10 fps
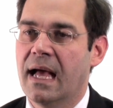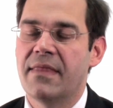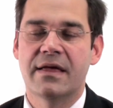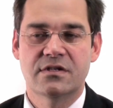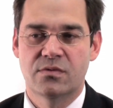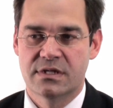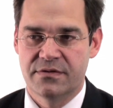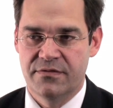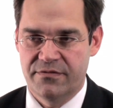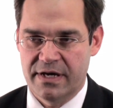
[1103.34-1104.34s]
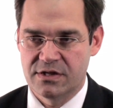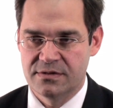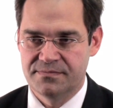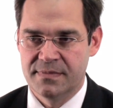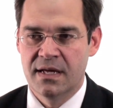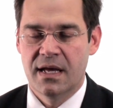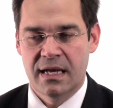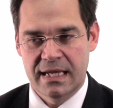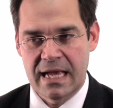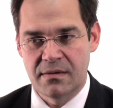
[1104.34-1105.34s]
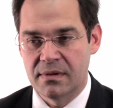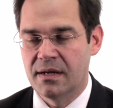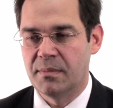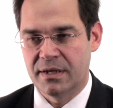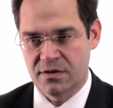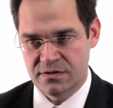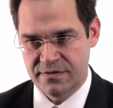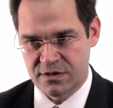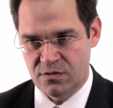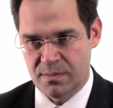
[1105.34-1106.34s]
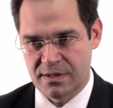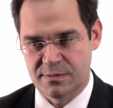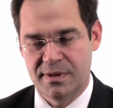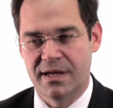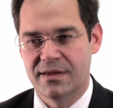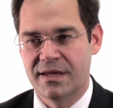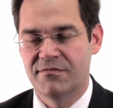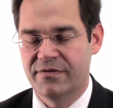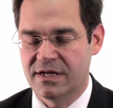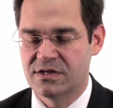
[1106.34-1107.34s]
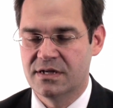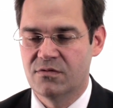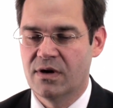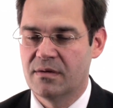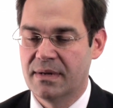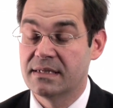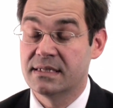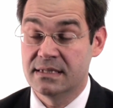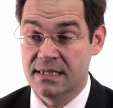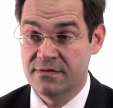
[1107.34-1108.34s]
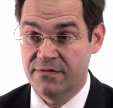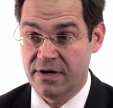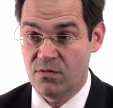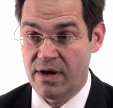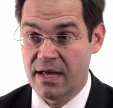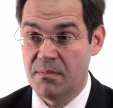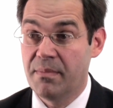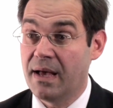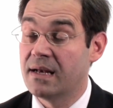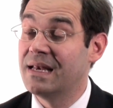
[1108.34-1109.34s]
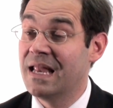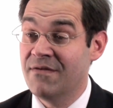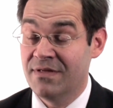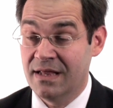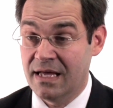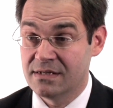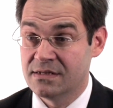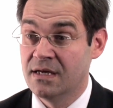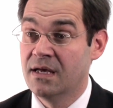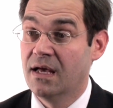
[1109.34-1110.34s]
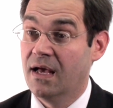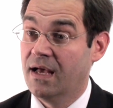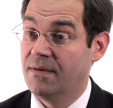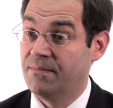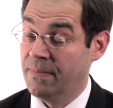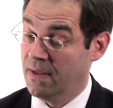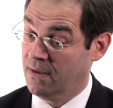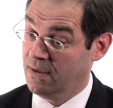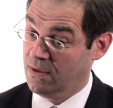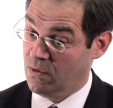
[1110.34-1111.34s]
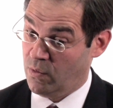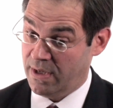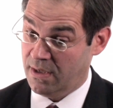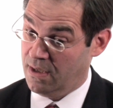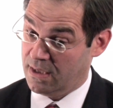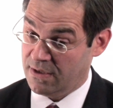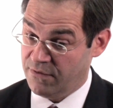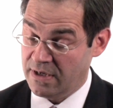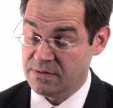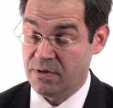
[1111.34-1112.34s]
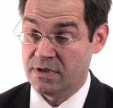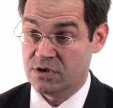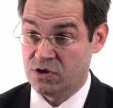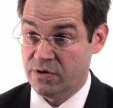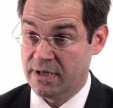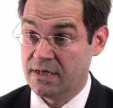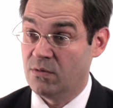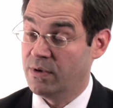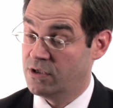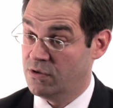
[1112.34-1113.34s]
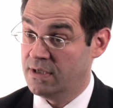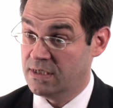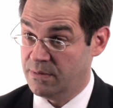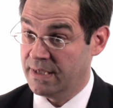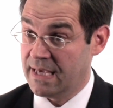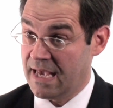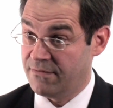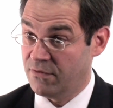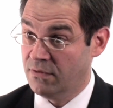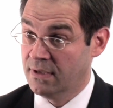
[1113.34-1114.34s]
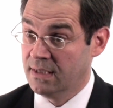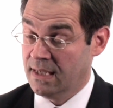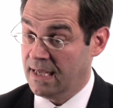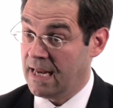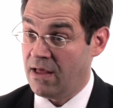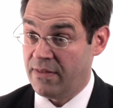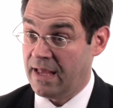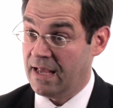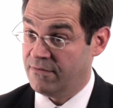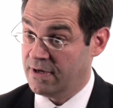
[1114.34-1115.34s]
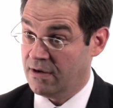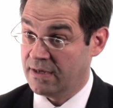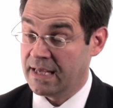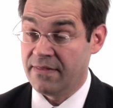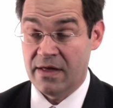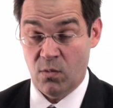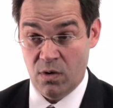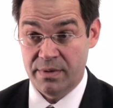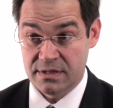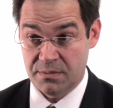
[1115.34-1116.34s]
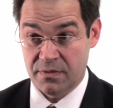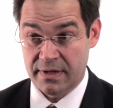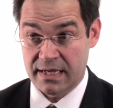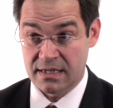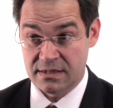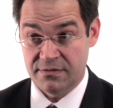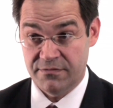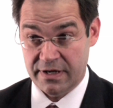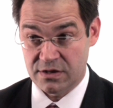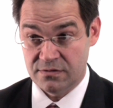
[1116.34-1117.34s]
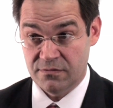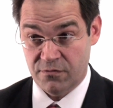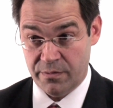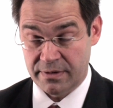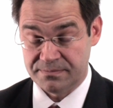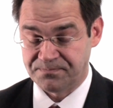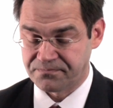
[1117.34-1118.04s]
And there's a risk of infection. And again, because of this good blood supply, infection in rhinoplasties is very rare, but nevertheless, we give you antibiotics during it, and we do need to be careful. And out there, every now and again, there will be someone that gets an infection from it.